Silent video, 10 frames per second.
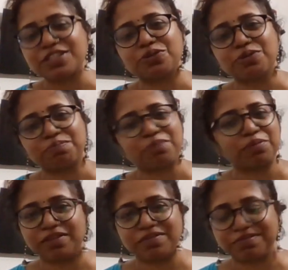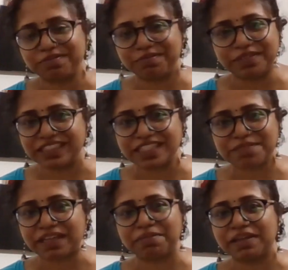So probably just
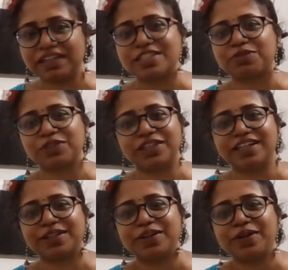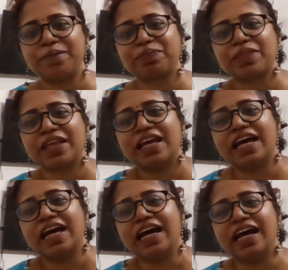making my list for that.
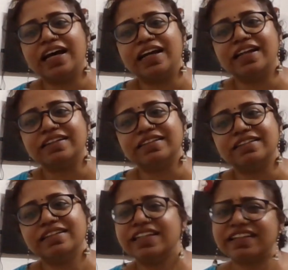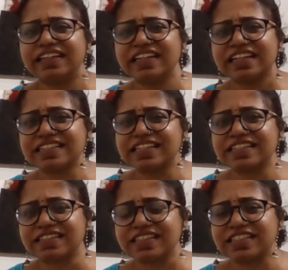And reading
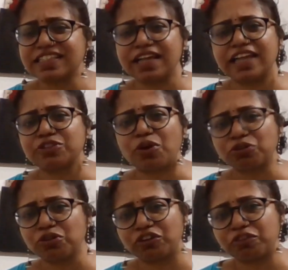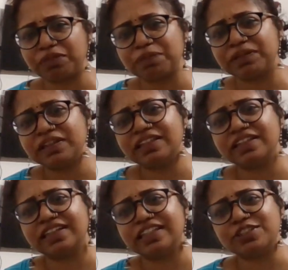list, it's I talk to a lot of
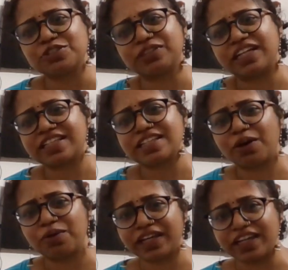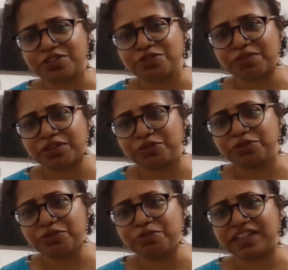people, so that is how I get to
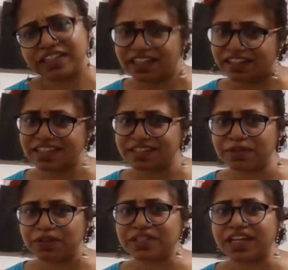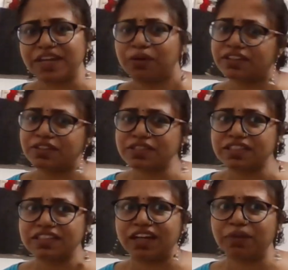do my reading list because I
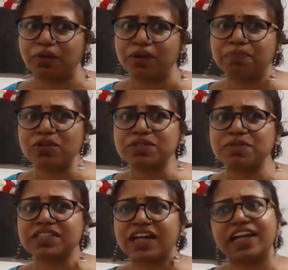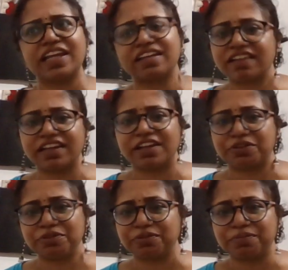want books which I can
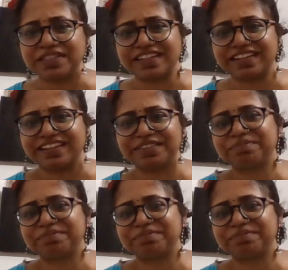relate to basically.